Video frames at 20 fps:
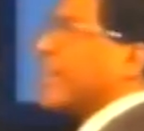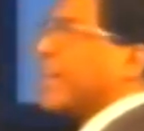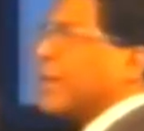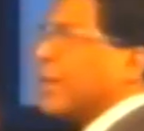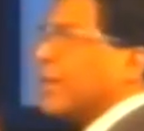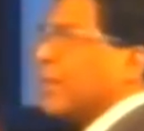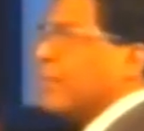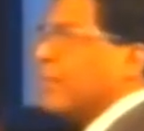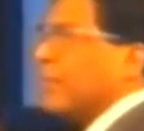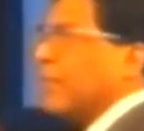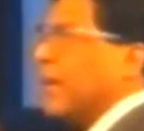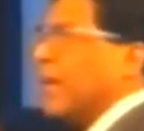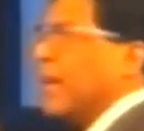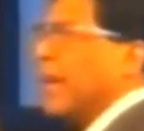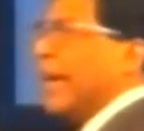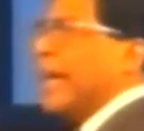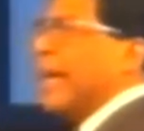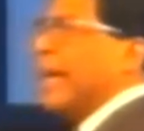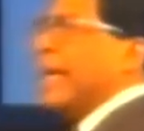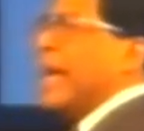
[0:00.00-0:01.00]
him.
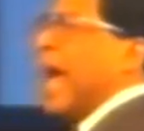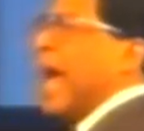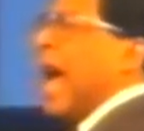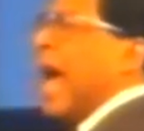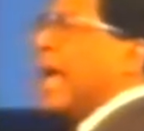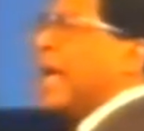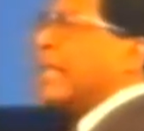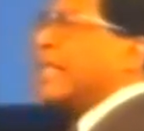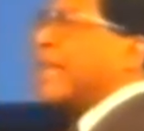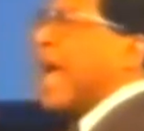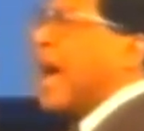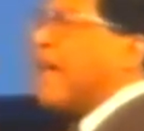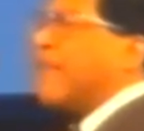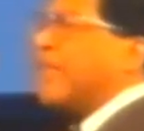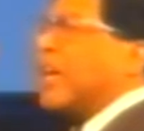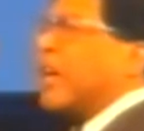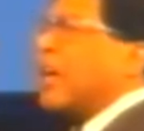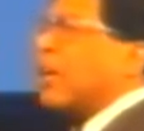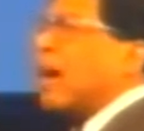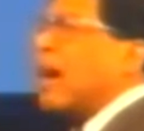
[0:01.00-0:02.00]
He and I is
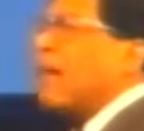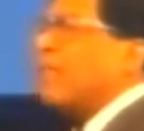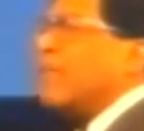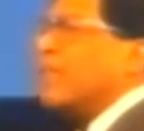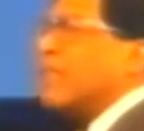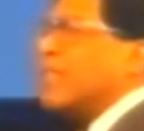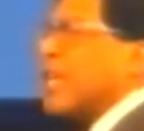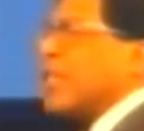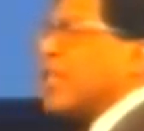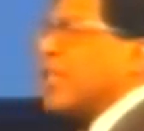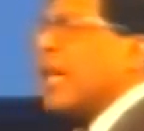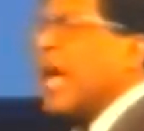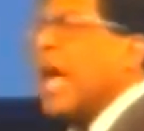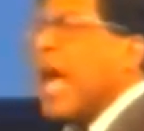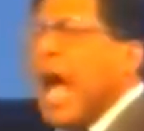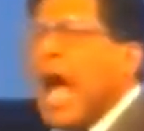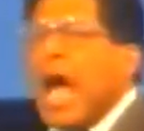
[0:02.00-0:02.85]
having a conversation.